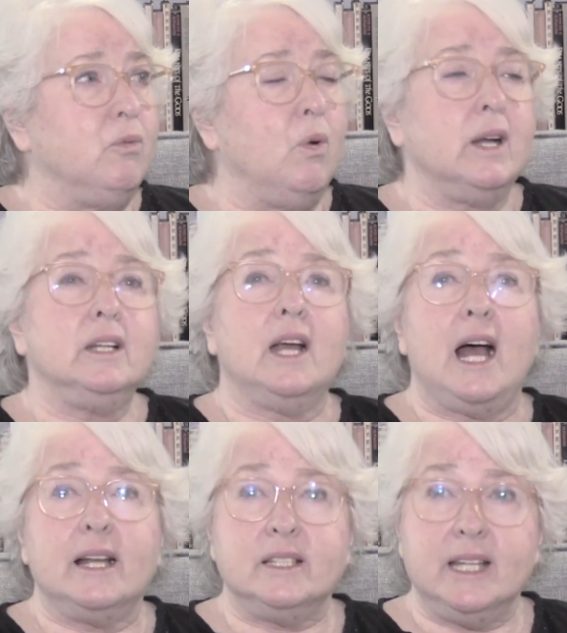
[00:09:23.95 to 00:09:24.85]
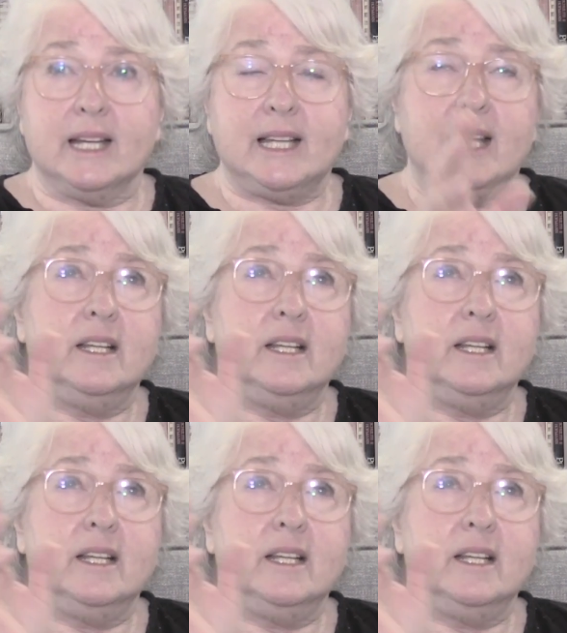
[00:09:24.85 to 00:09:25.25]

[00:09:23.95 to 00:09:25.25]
one contact.